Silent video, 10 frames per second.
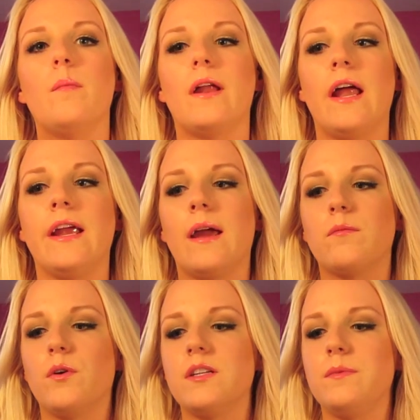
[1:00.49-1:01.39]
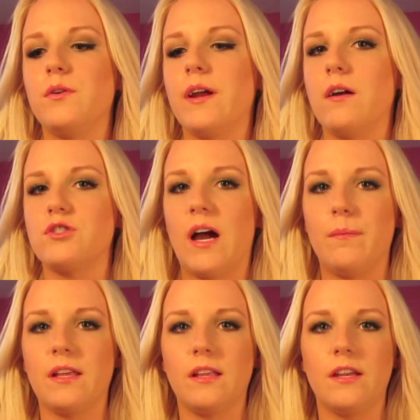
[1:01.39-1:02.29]
but I am going to be going out
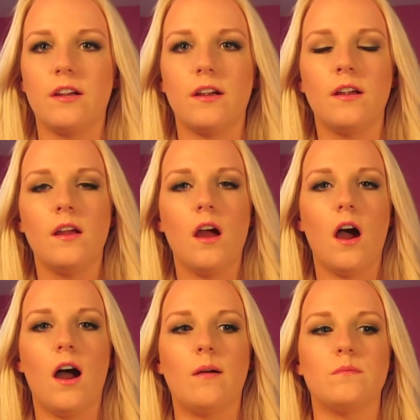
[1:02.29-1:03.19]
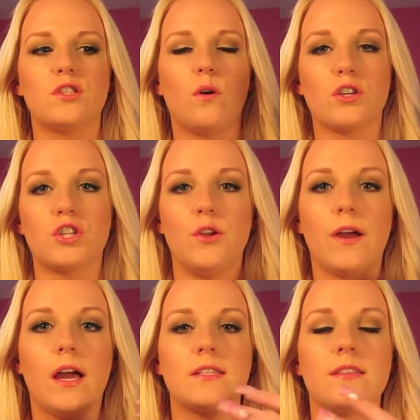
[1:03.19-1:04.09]
shopping later, so I'll show you
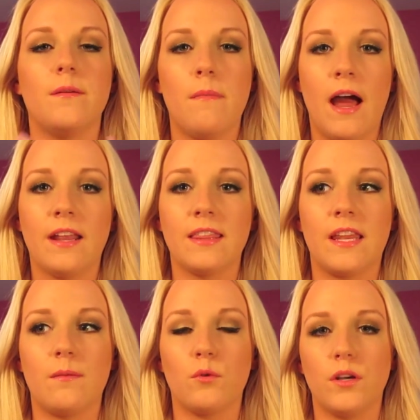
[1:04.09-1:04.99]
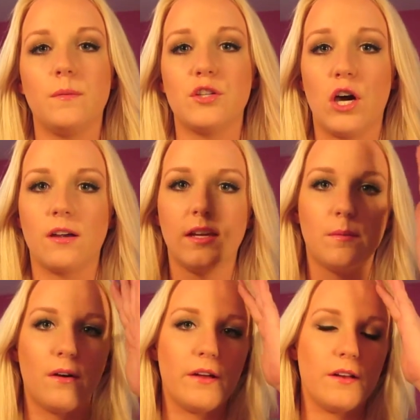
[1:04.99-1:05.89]
guys the matting that I'm going to be talking
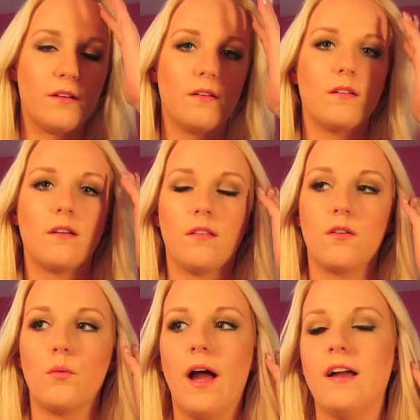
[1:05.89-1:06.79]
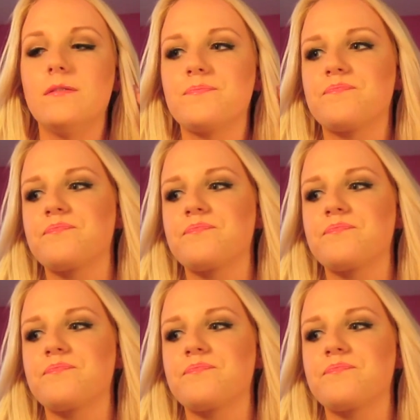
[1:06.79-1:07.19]
about in a little while.